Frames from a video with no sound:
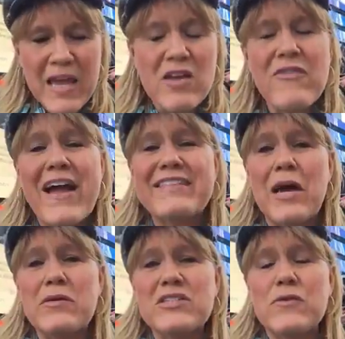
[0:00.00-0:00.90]
In fact,
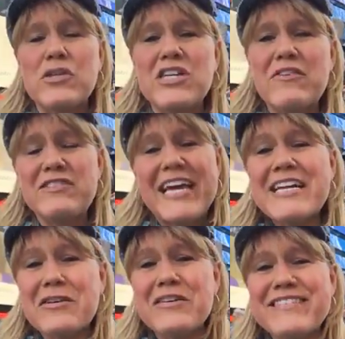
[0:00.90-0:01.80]
that was for Jeff
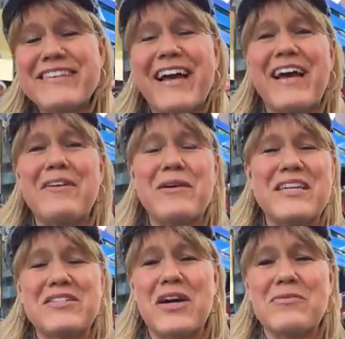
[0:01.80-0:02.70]
Daniels uh, when
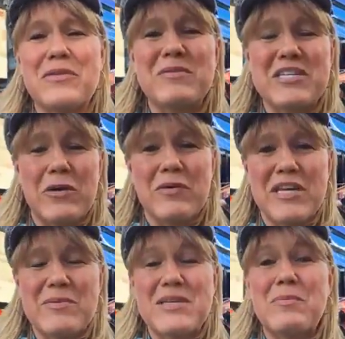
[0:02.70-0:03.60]
he starred with Michelle
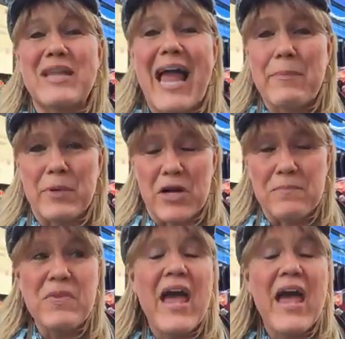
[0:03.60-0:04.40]
Williams in Blackbird.